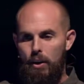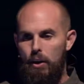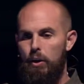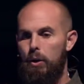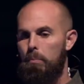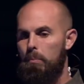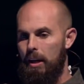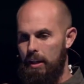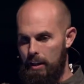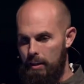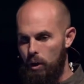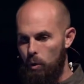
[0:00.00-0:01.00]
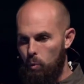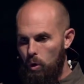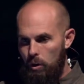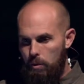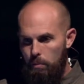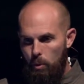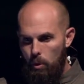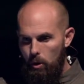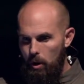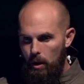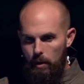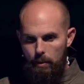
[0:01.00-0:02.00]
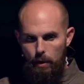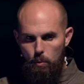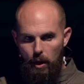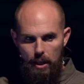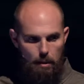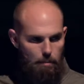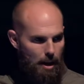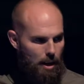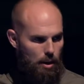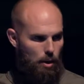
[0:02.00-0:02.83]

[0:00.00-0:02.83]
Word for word: your money. You're worth more than what you make.